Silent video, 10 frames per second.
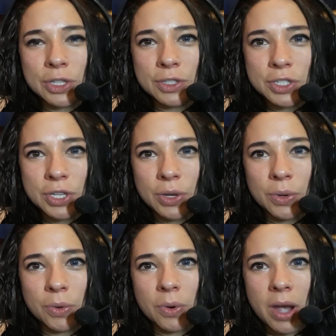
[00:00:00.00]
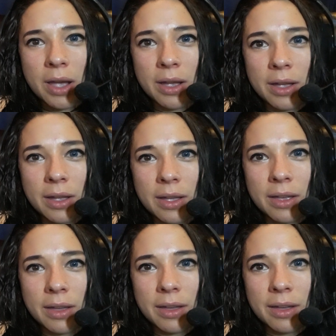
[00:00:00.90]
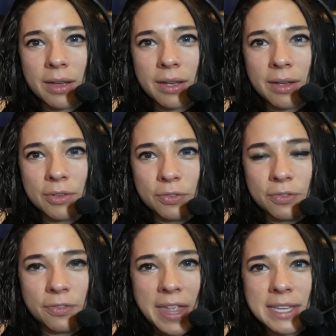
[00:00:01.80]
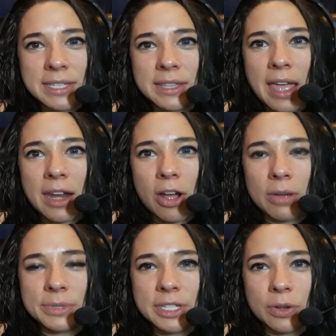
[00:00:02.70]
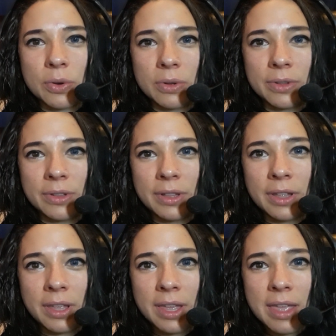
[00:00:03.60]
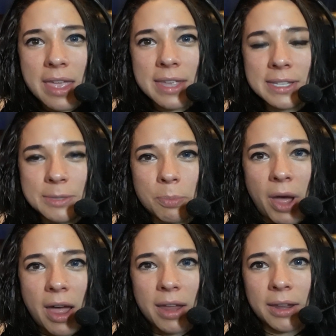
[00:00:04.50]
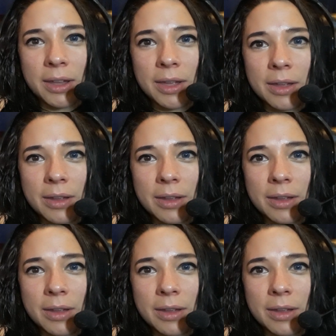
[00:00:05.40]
to face that obstacle is by